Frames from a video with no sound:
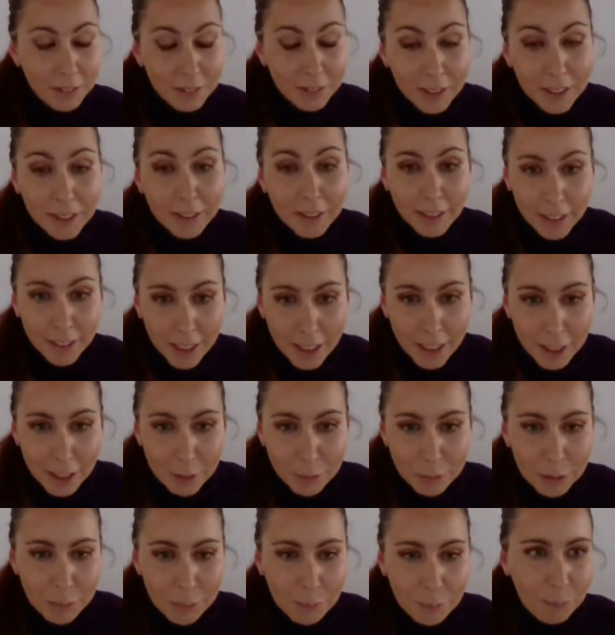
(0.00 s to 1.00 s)
invading
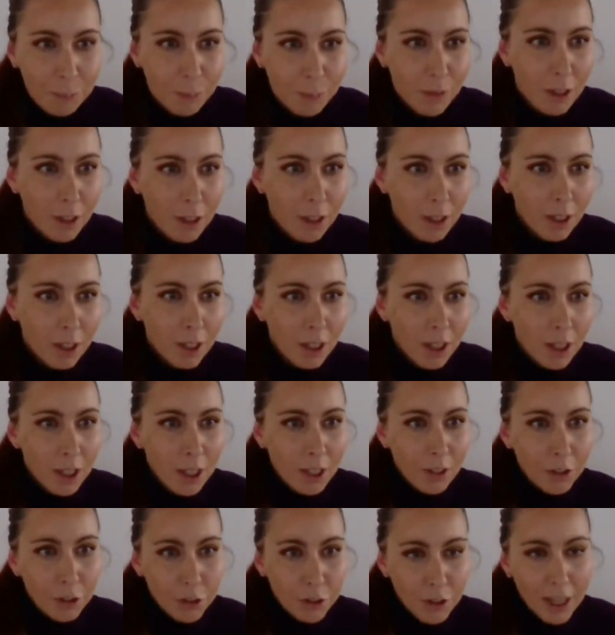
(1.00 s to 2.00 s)
army.
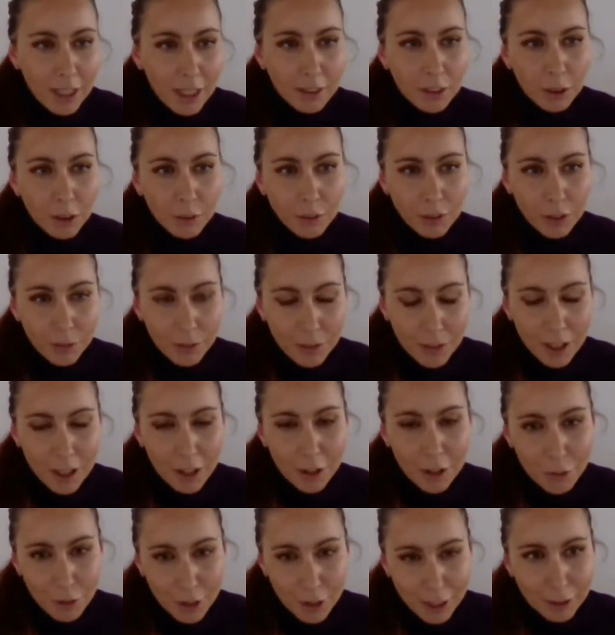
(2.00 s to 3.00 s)
The rise of the
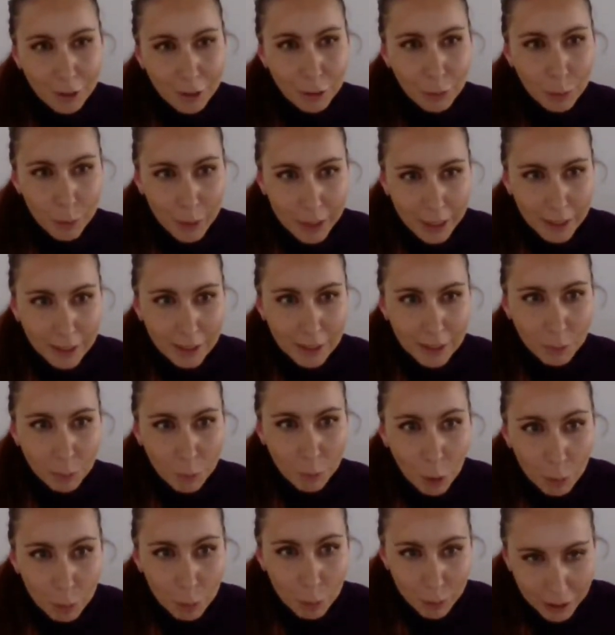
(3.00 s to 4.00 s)
far right-wing
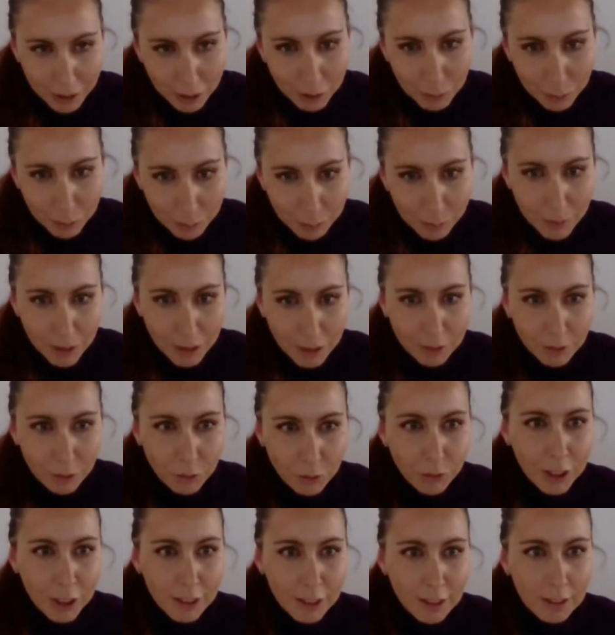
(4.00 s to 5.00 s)
populism in
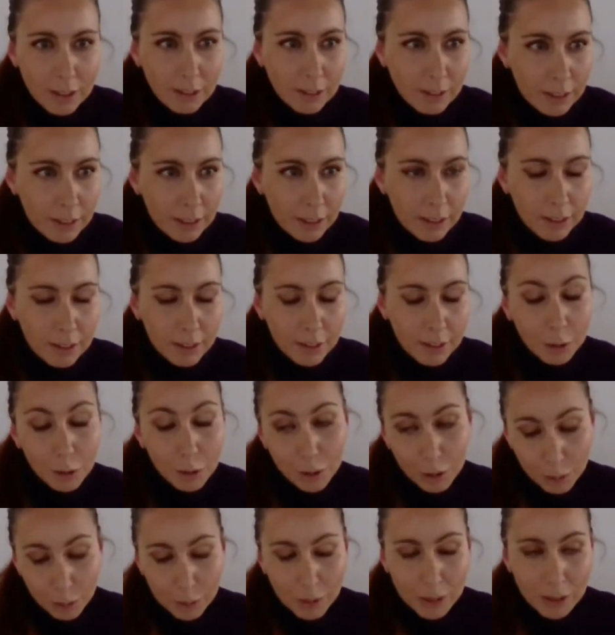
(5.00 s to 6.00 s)
recent years,
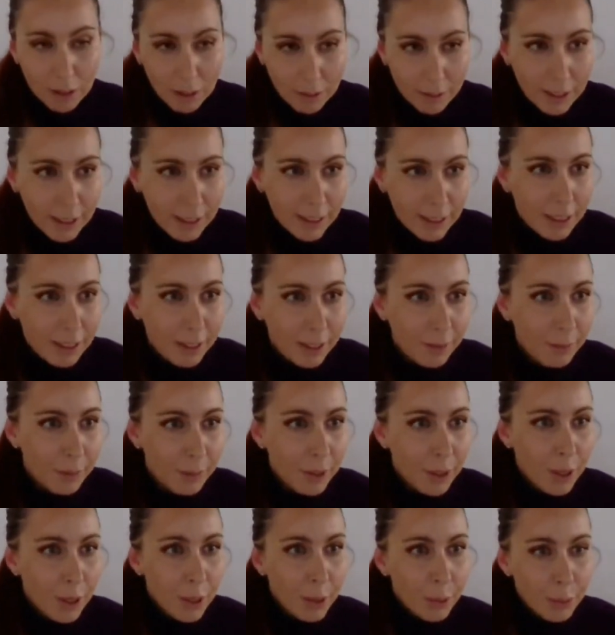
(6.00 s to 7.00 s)
also in Slovakia,
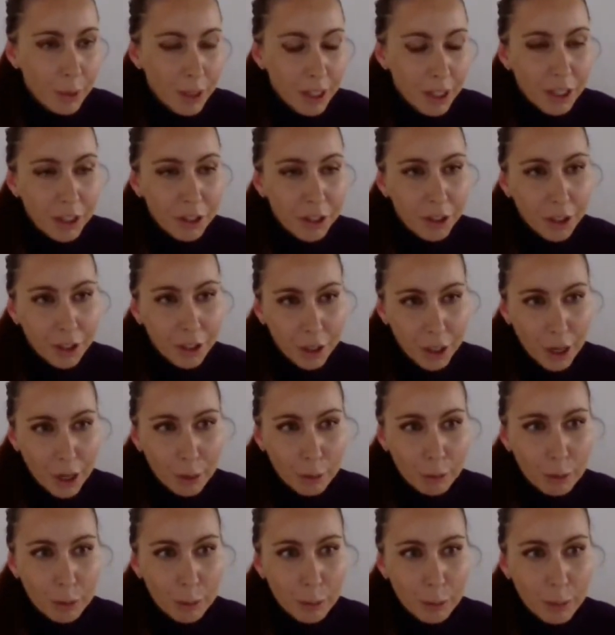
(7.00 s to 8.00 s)
winning the
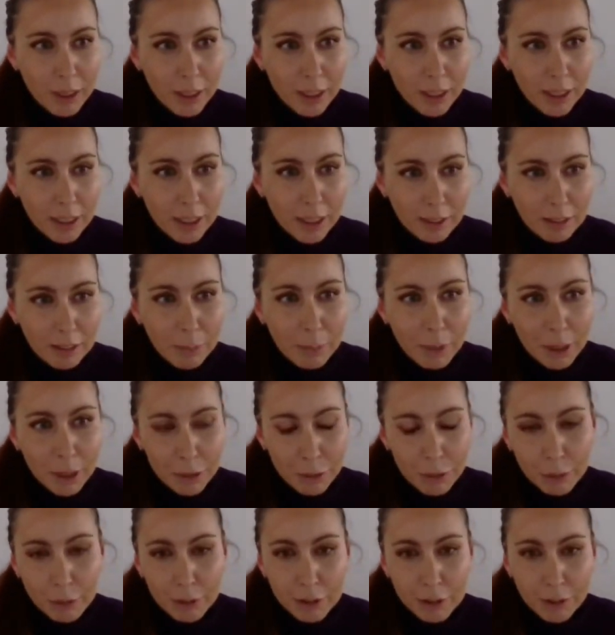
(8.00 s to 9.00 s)
crowds with
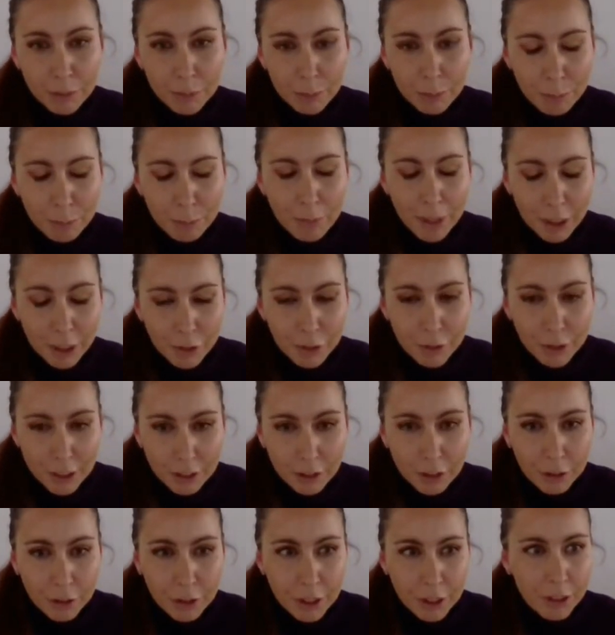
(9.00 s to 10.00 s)

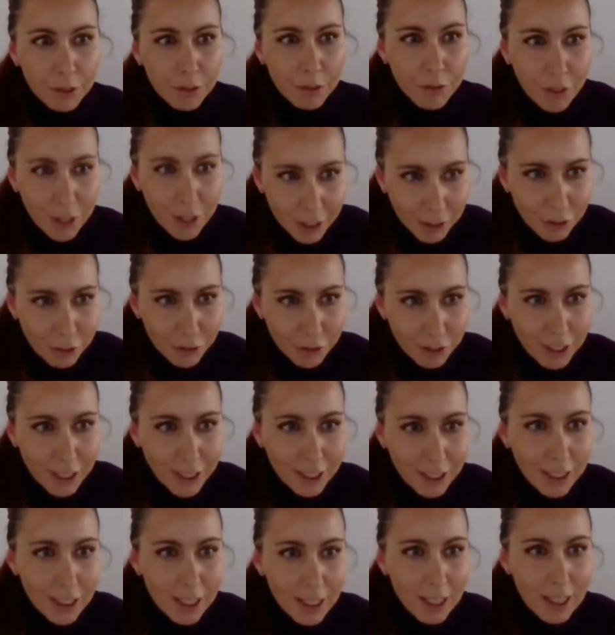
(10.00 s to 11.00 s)
anti-migratory
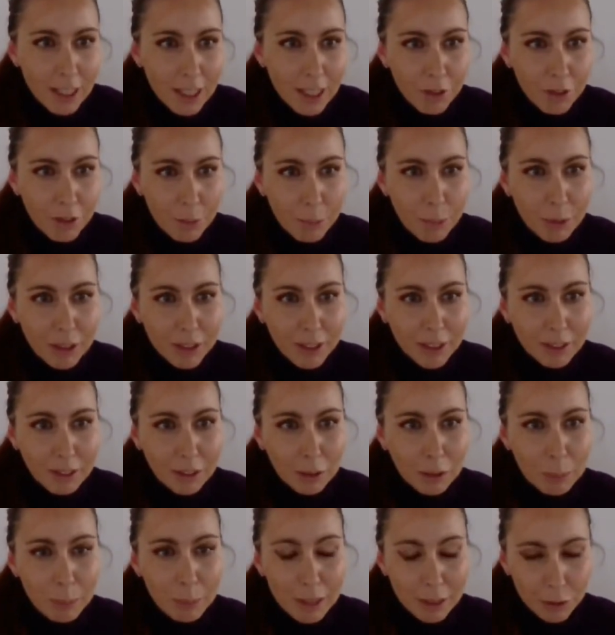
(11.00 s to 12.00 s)
rhetoric,
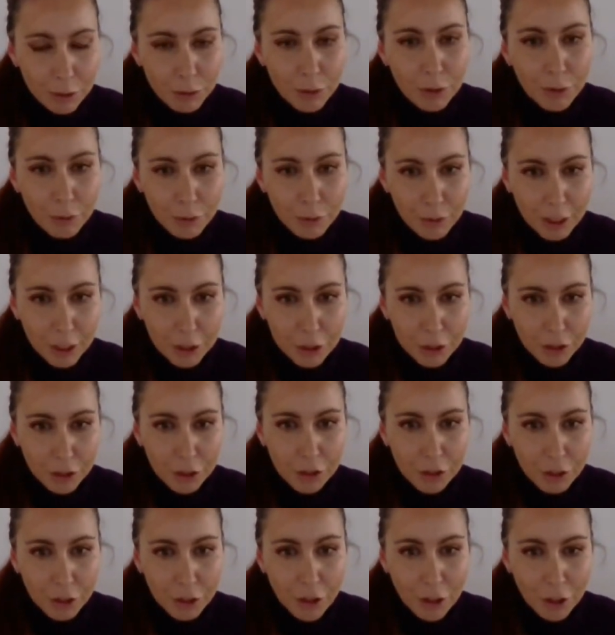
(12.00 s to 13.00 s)
represents the best
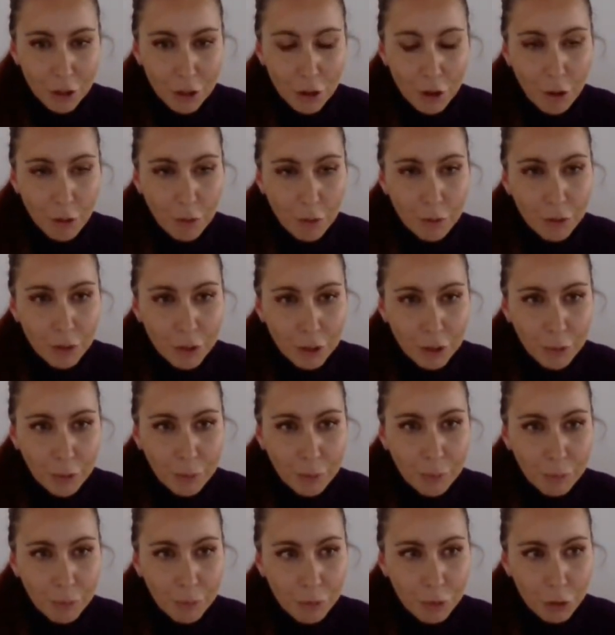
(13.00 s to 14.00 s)
reflection of
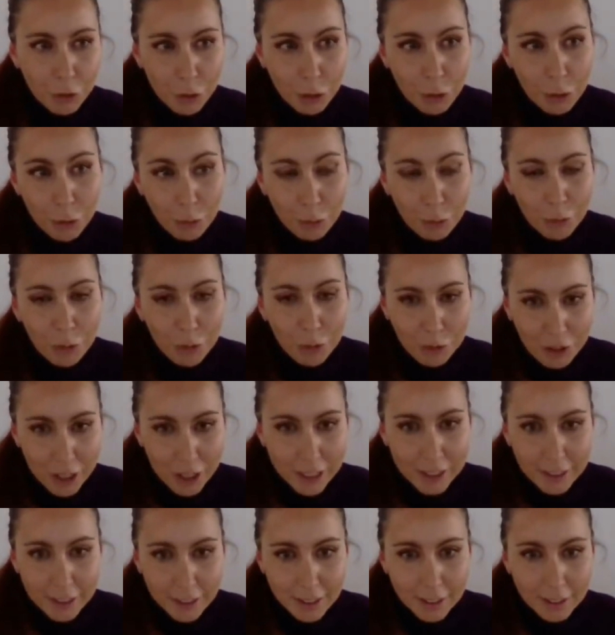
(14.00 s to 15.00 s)
the true
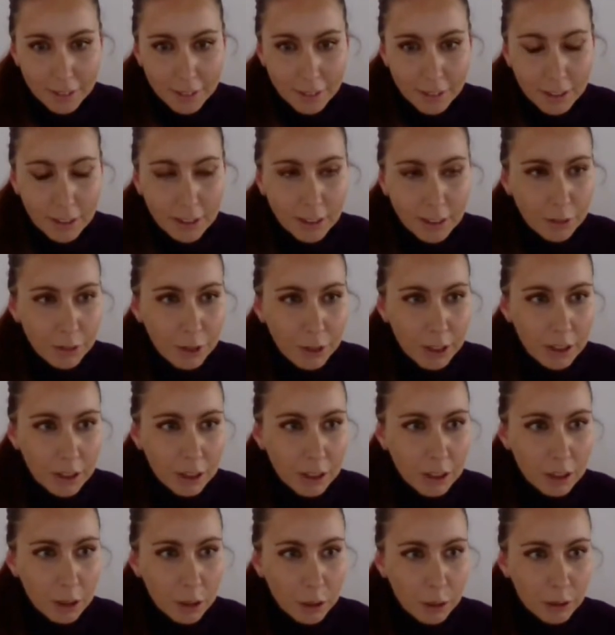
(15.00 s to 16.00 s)
threats this
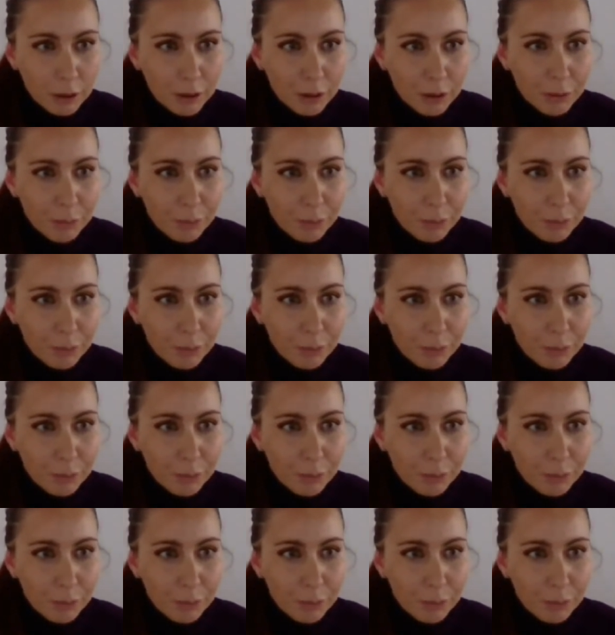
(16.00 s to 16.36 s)
crisis caused.